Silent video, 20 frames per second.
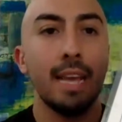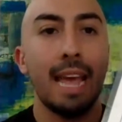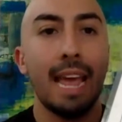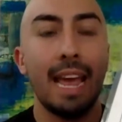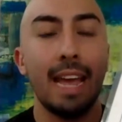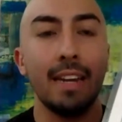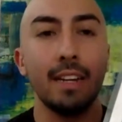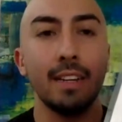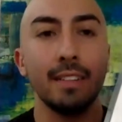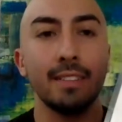
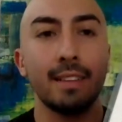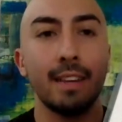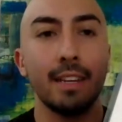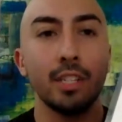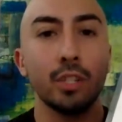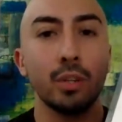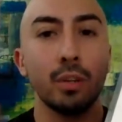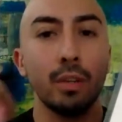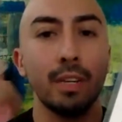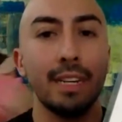and
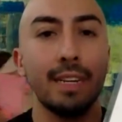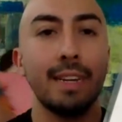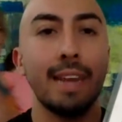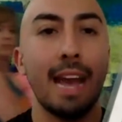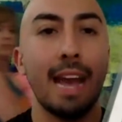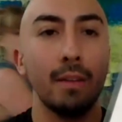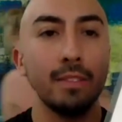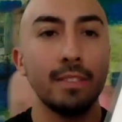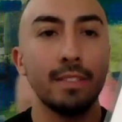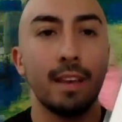essentially
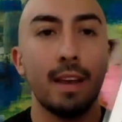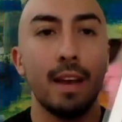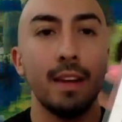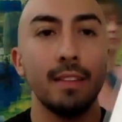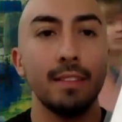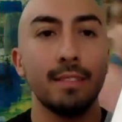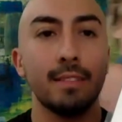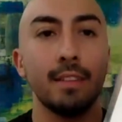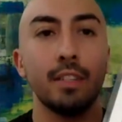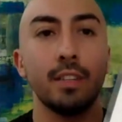
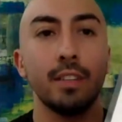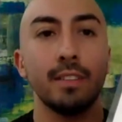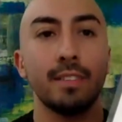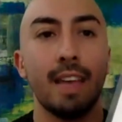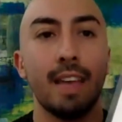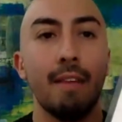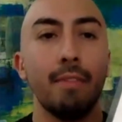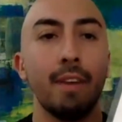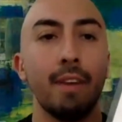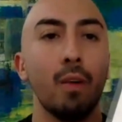downsize to just
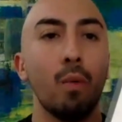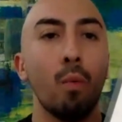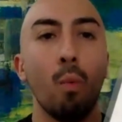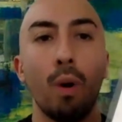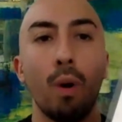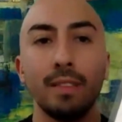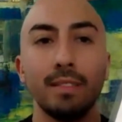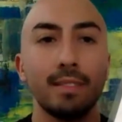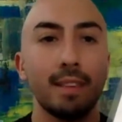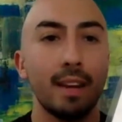having
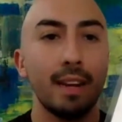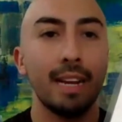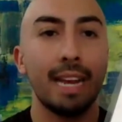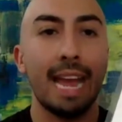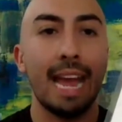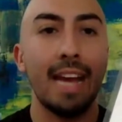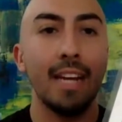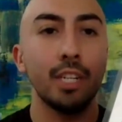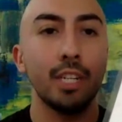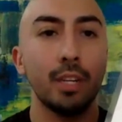one set of
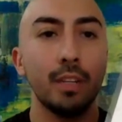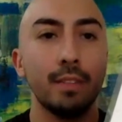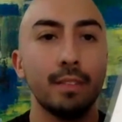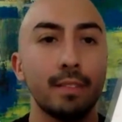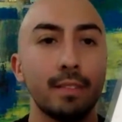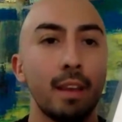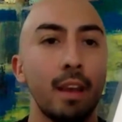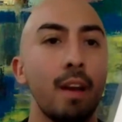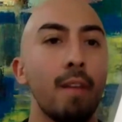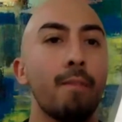
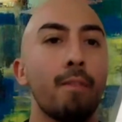gadgets